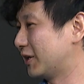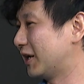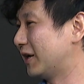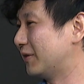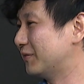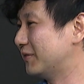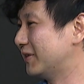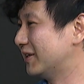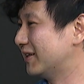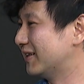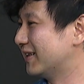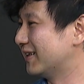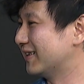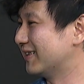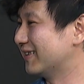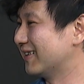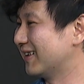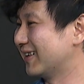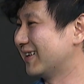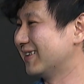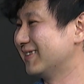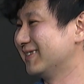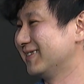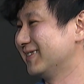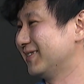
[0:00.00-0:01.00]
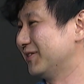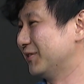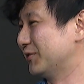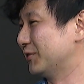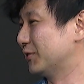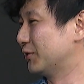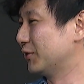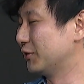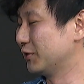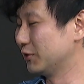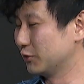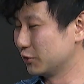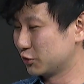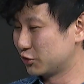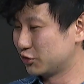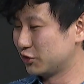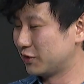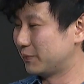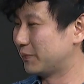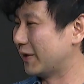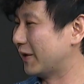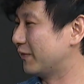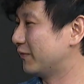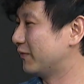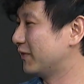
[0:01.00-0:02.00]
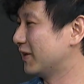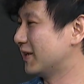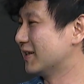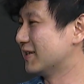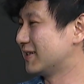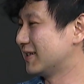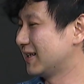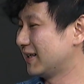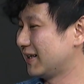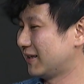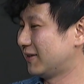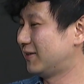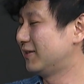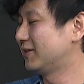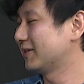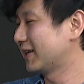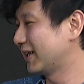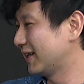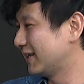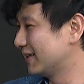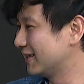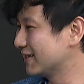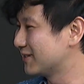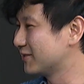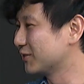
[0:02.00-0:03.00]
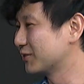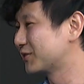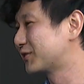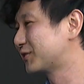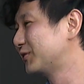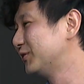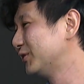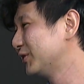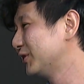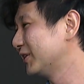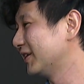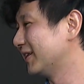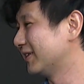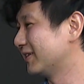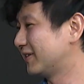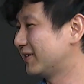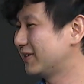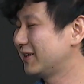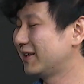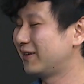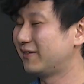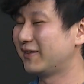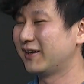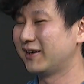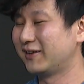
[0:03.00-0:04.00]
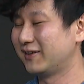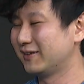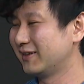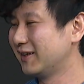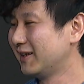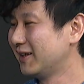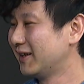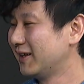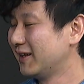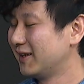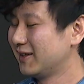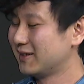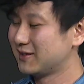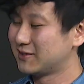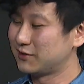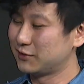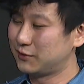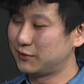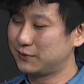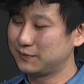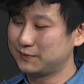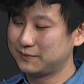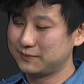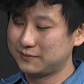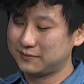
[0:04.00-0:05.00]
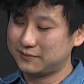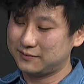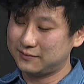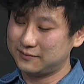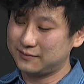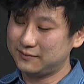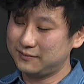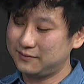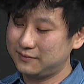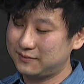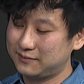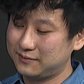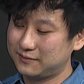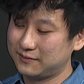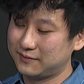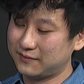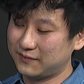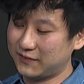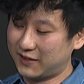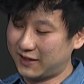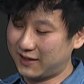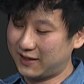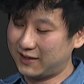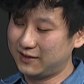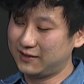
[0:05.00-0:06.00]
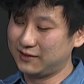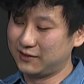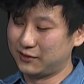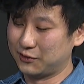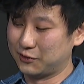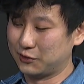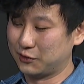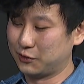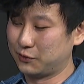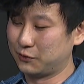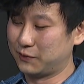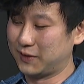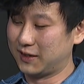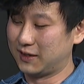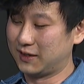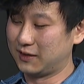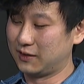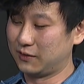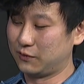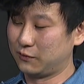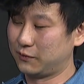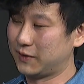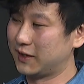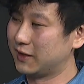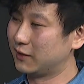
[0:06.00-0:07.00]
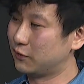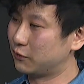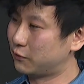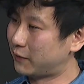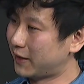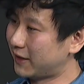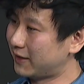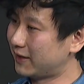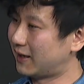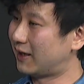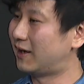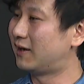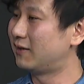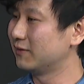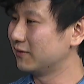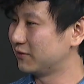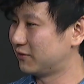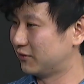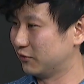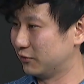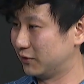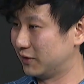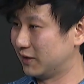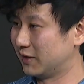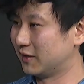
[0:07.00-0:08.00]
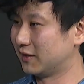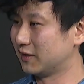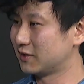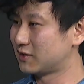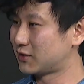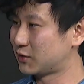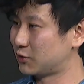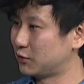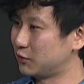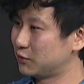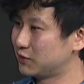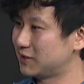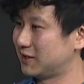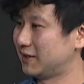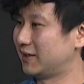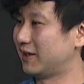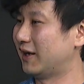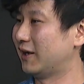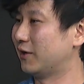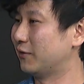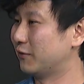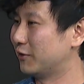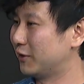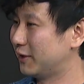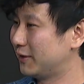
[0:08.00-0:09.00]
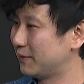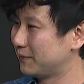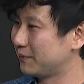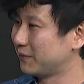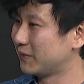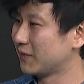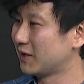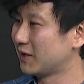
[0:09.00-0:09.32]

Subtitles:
come in and look through the pamphlet and say okay, this looks good and all that, right? So then we went out to the schools in the area.